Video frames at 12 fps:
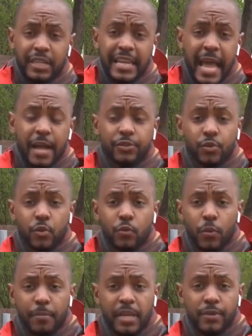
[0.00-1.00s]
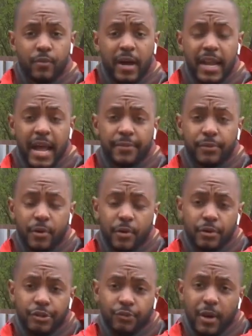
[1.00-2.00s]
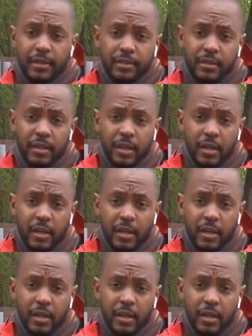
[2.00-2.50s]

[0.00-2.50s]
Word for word: City Council will meet right after her address.